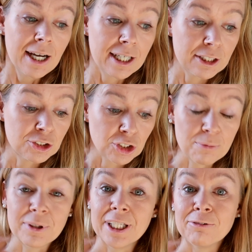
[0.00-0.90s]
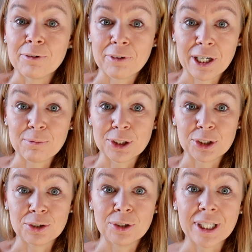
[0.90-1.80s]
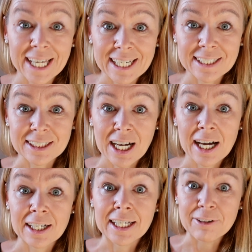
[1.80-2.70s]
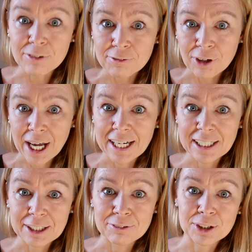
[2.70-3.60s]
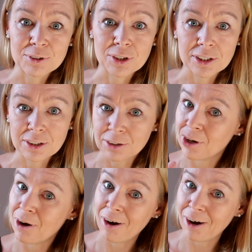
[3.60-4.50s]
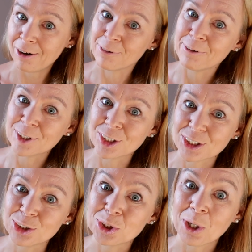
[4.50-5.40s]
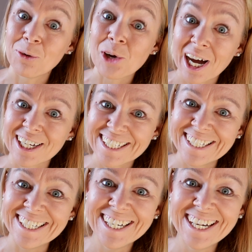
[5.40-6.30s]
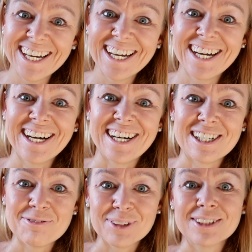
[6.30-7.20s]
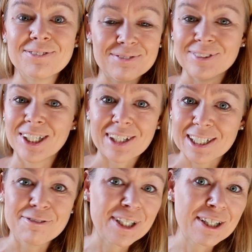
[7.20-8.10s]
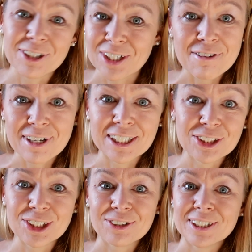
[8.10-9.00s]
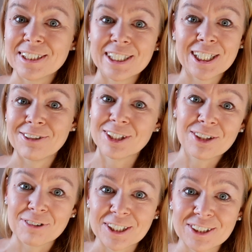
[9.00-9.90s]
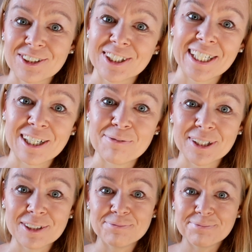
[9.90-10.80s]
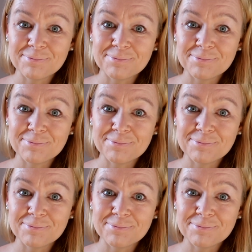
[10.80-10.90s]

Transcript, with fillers: And Germany, we were able to get it done, even for Andy, which was also, we were just so lucky because we don't live here, we don't have health insurance here, we're not registered here, but